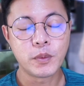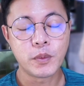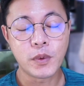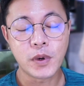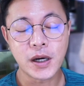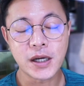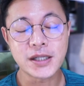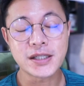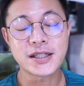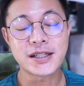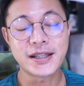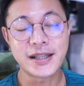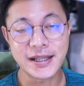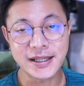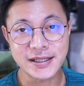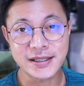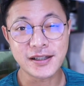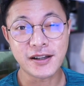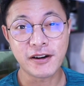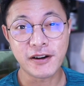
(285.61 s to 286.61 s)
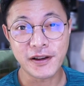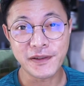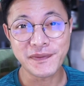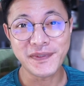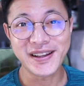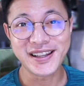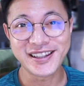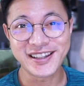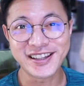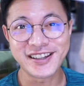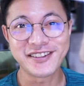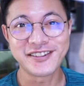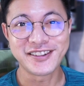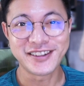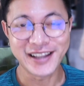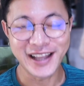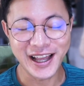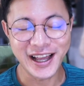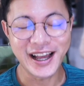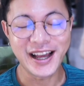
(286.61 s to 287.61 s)
watch this clip until
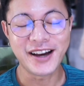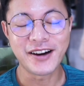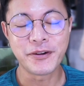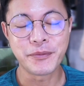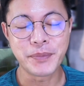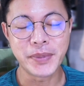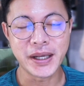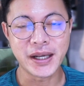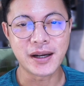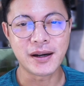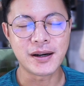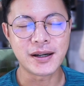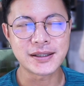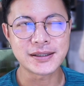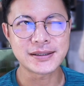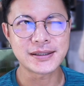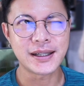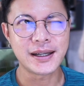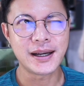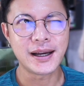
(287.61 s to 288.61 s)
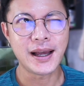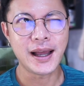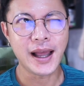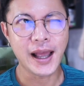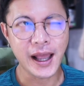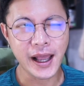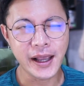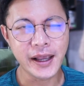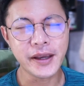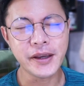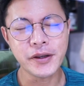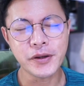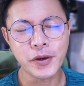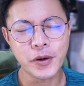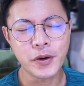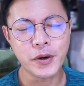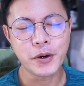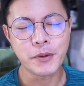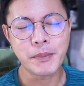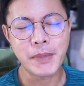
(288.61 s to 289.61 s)
now because I
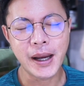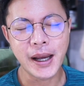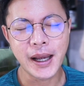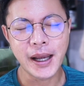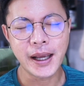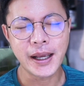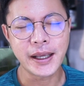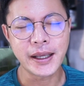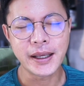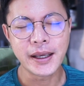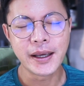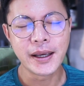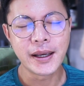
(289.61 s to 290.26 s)
know my